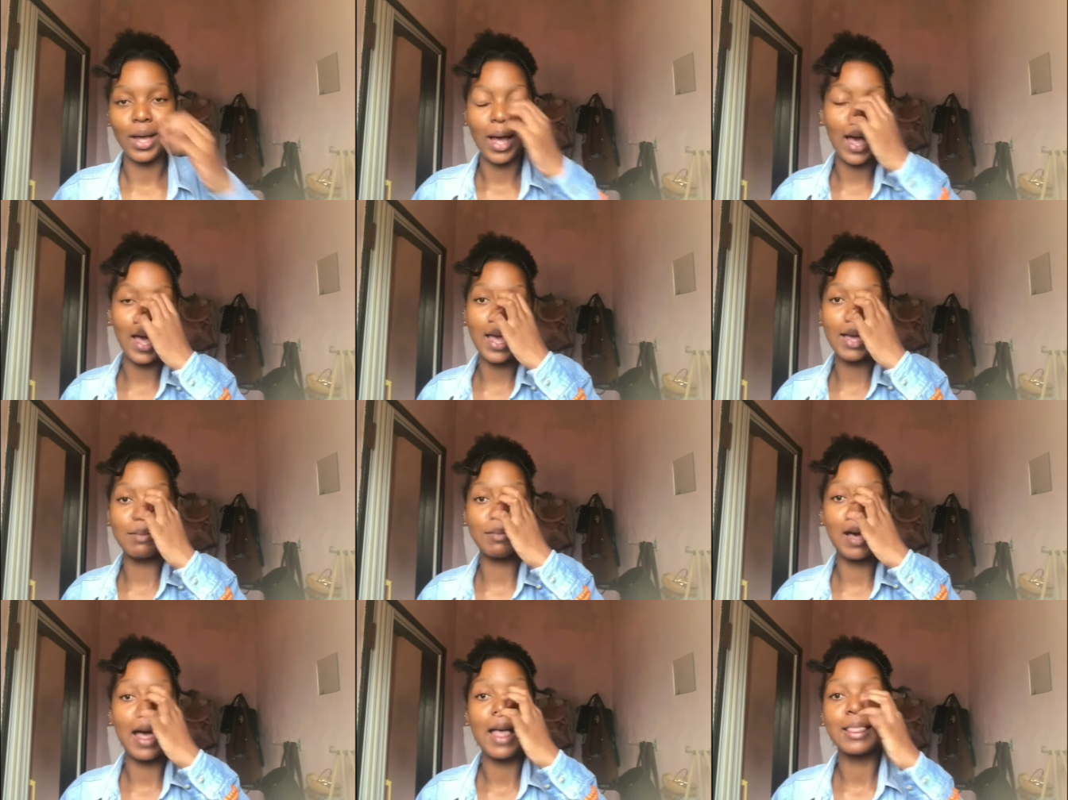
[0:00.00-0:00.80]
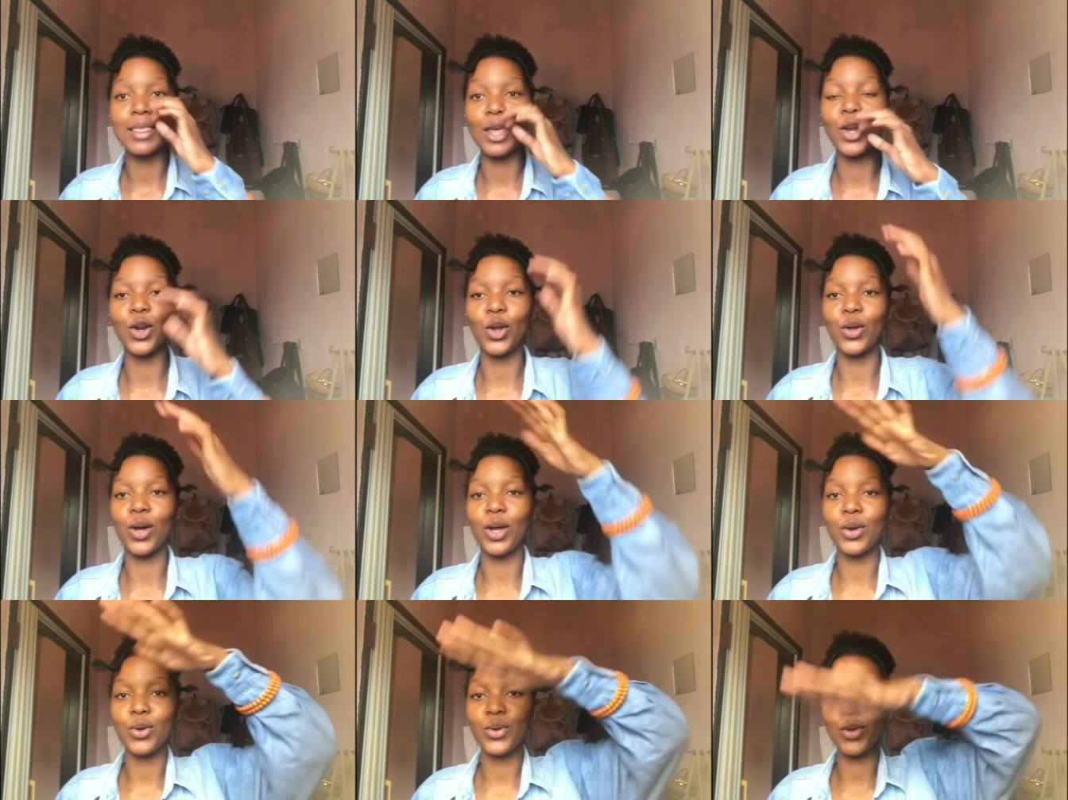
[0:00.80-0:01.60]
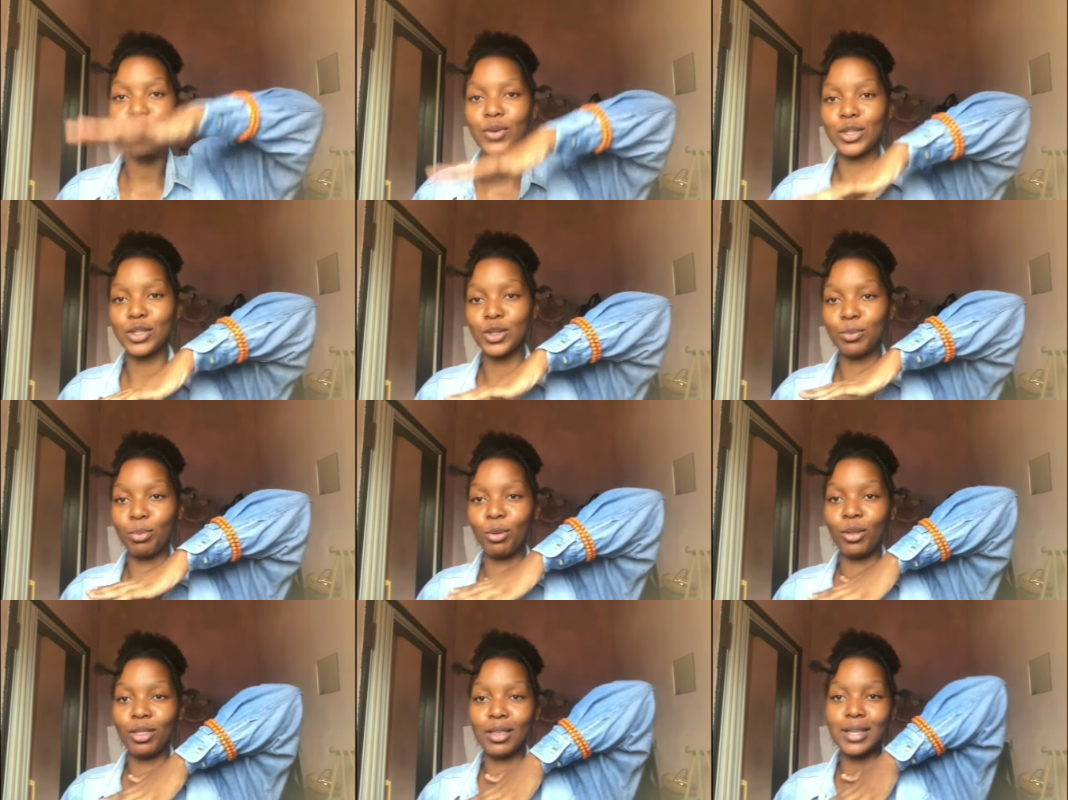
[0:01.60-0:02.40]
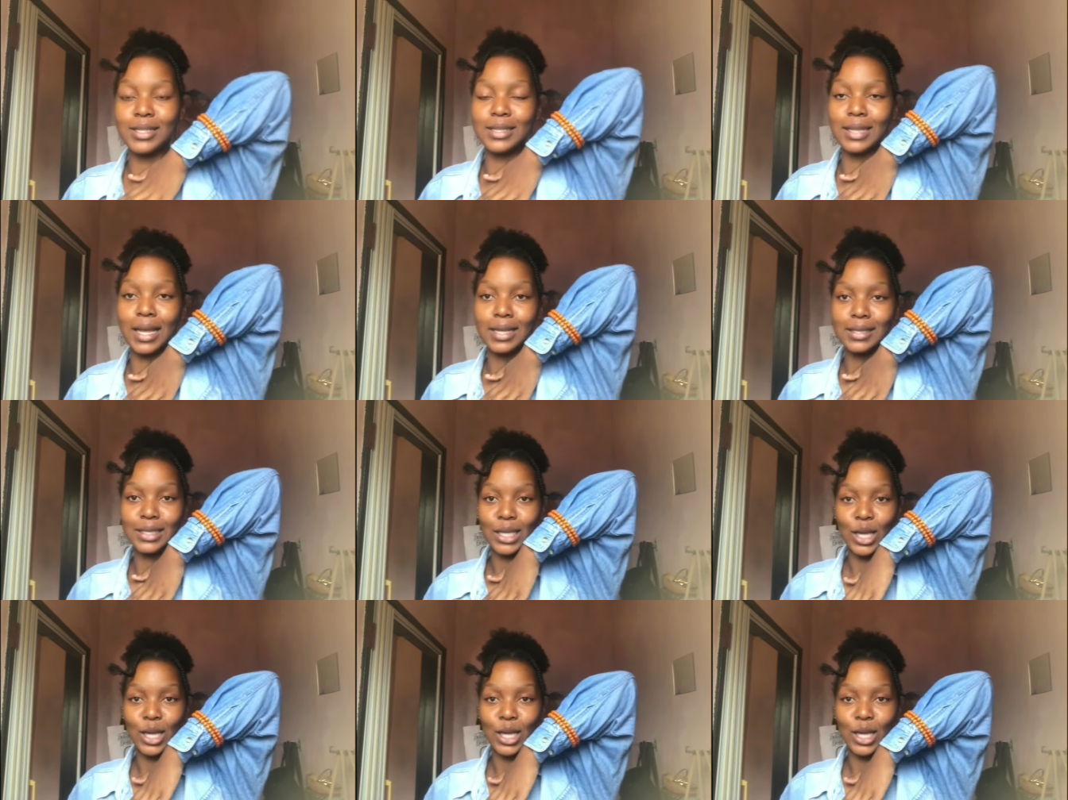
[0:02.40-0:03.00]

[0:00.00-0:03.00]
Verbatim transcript: I am that girl. I don't know if I should these things